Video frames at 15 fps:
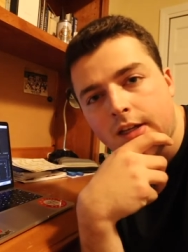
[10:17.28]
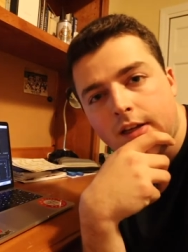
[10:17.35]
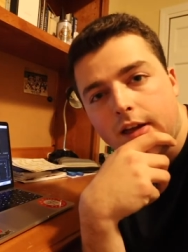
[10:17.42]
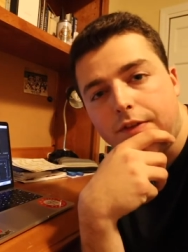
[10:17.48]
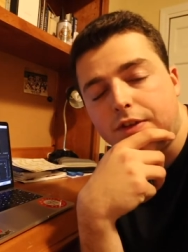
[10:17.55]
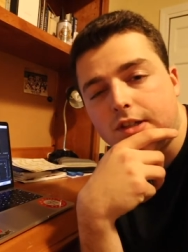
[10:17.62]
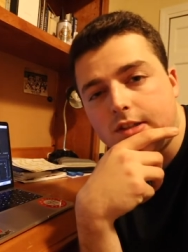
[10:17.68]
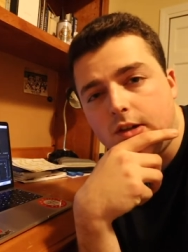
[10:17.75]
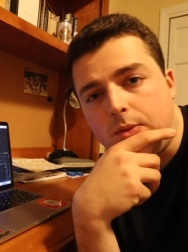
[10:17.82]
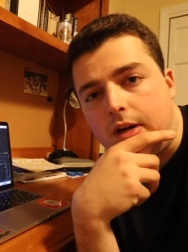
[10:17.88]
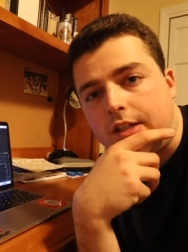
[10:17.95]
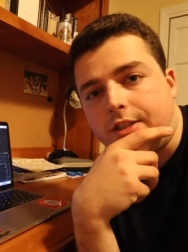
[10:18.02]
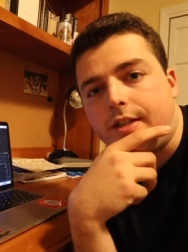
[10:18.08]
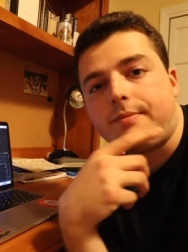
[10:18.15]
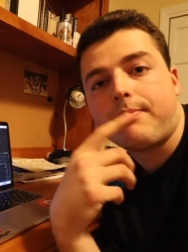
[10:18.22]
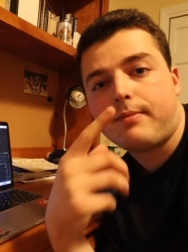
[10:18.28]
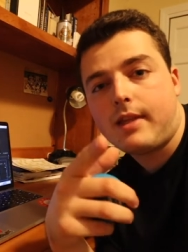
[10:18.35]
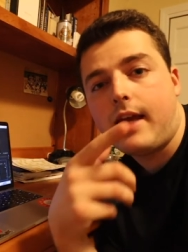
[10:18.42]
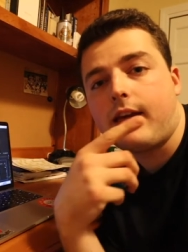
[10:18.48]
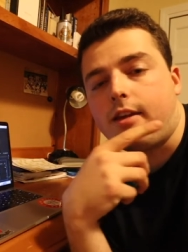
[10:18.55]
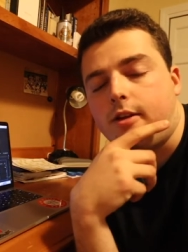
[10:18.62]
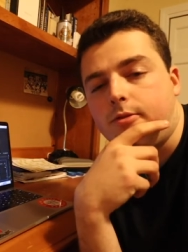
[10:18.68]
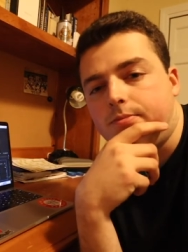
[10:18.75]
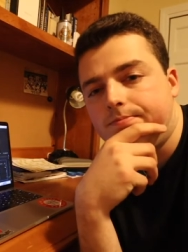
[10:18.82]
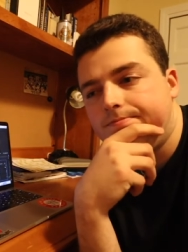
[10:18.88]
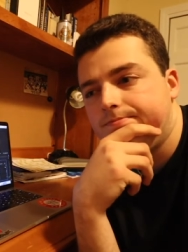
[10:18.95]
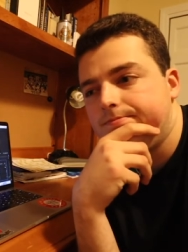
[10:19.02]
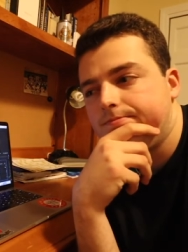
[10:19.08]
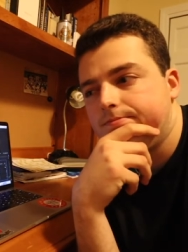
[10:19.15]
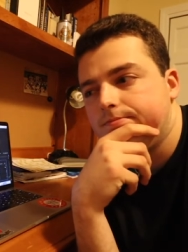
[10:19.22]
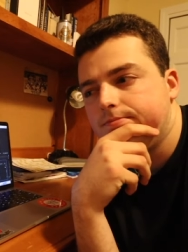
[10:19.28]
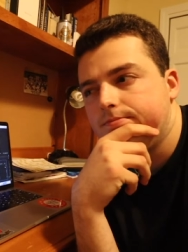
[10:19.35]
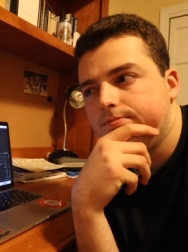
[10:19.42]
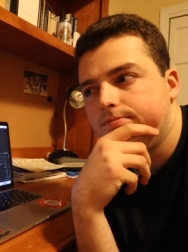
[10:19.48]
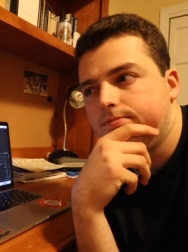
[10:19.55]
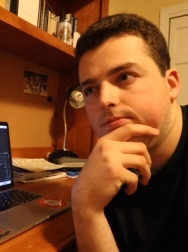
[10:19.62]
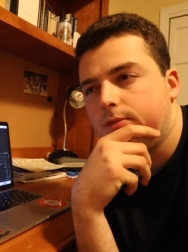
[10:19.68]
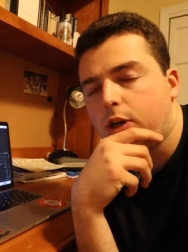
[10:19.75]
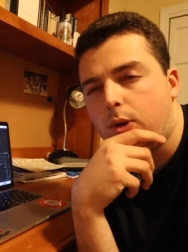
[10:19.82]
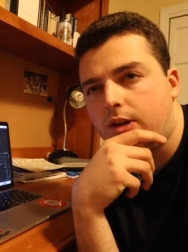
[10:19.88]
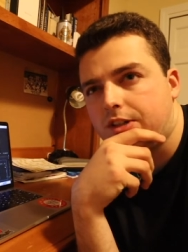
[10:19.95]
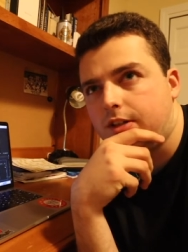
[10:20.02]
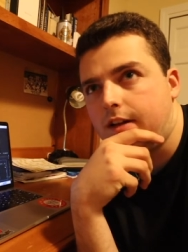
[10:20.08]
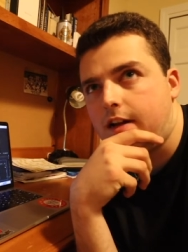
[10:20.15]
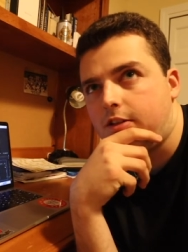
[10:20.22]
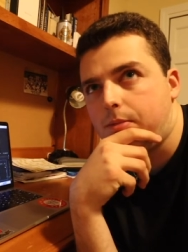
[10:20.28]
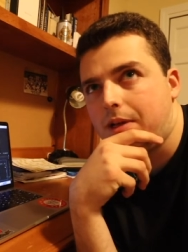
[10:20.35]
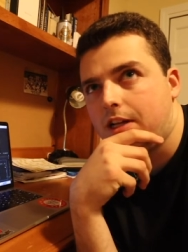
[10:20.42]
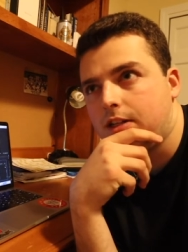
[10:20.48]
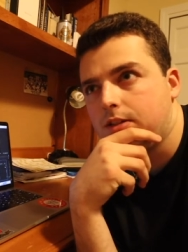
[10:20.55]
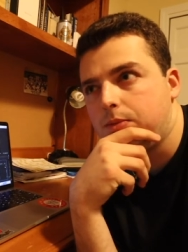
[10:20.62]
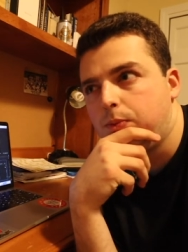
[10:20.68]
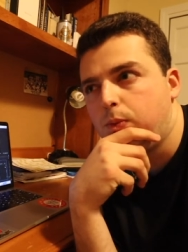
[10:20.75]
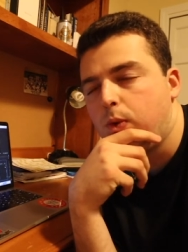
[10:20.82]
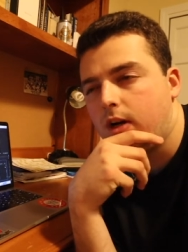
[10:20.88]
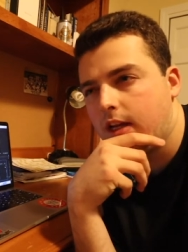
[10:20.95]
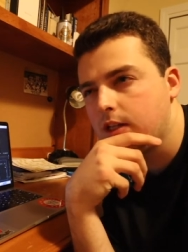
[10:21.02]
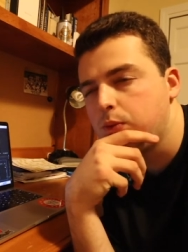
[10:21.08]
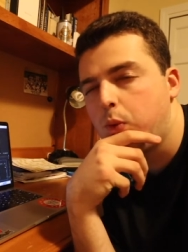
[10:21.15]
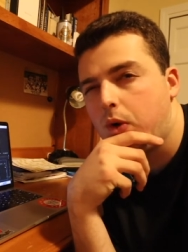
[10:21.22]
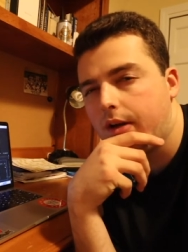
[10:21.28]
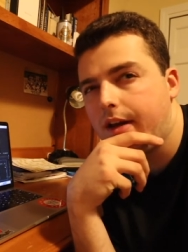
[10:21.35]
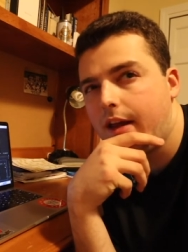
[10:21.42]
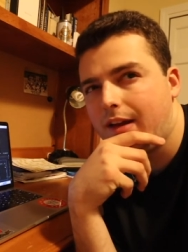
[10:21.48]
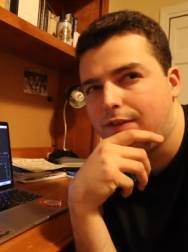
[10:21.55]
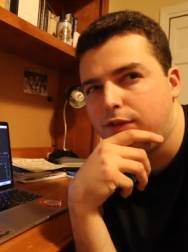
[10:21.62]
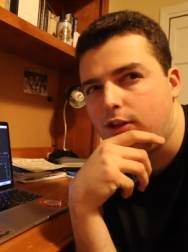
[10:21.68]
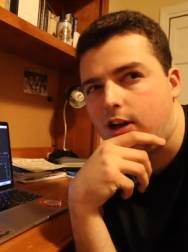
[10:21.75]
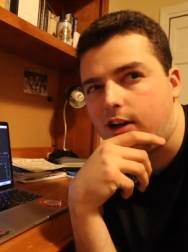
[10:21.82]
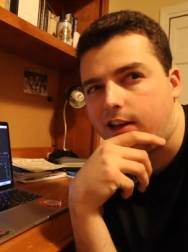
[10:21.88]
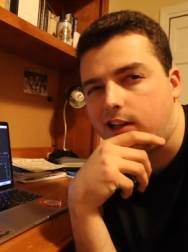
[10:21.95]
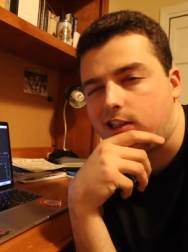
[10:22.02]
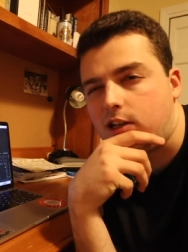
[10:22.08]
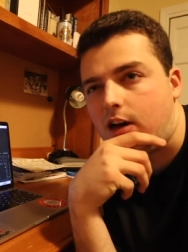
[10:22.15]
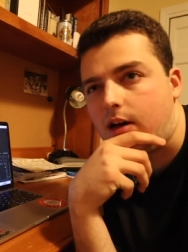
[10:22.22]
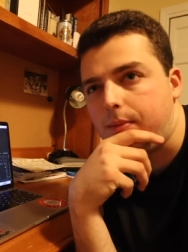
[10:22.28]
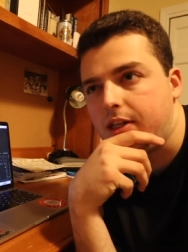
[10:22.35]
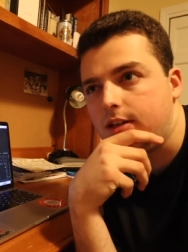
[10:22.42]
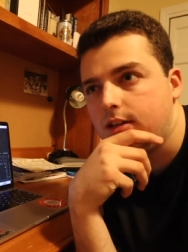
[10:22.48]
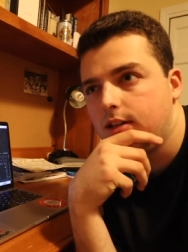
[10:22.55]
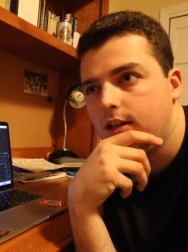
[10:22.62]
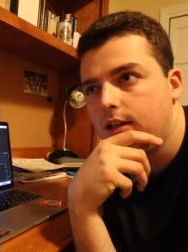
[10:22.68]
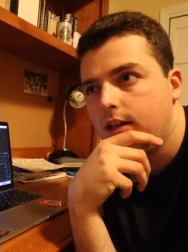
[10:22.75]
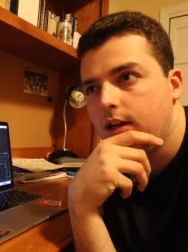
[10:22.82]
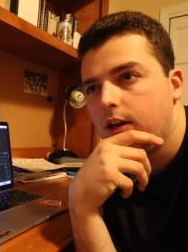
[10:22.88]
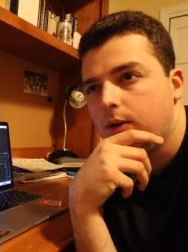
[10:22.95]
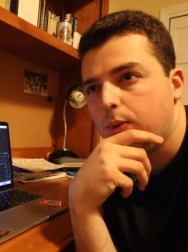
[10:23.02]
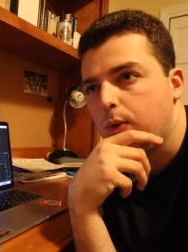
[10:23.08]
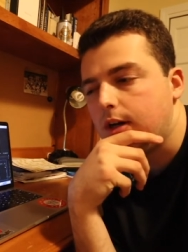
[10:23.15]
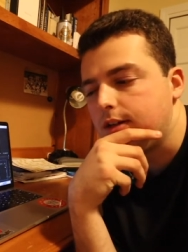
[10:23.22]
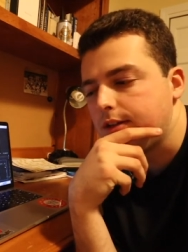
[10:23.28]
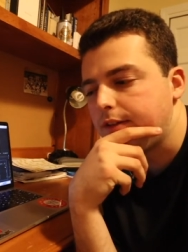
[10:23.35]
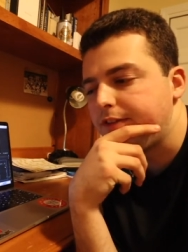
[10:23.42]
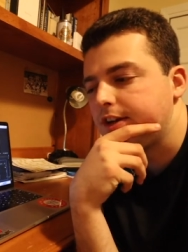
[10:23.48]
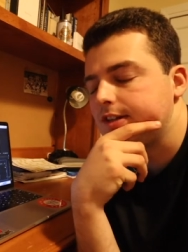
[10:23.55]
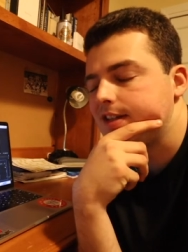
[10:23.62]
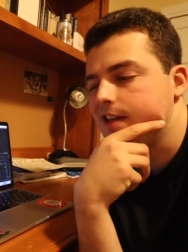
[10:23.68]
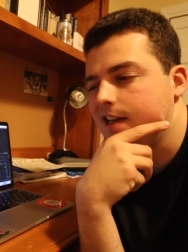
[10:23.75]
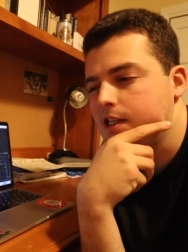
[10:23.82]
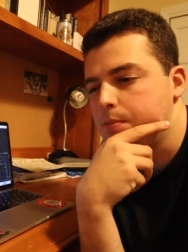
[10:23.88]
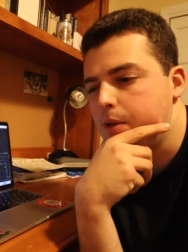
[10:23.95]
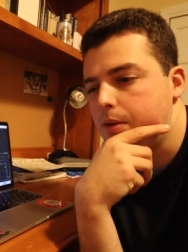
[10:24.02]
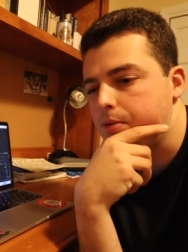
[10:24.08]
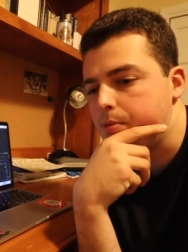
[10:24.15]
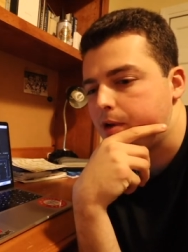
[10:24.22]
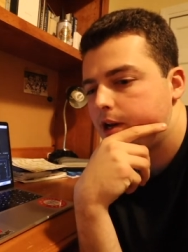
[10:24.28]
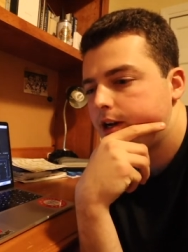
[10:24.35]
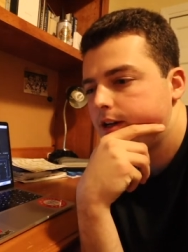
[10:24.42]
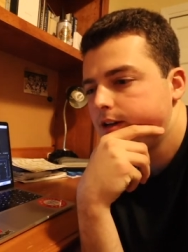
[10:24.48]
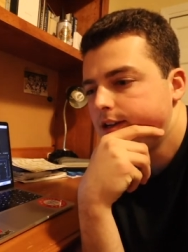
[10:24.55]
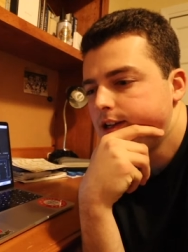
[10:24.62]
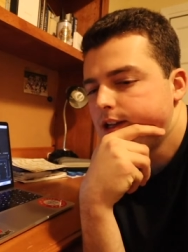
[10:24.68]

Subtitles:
If you're still watching, thank you. The question now remains, what has one day of vlogging taught me? Well, the first thing is be prepared.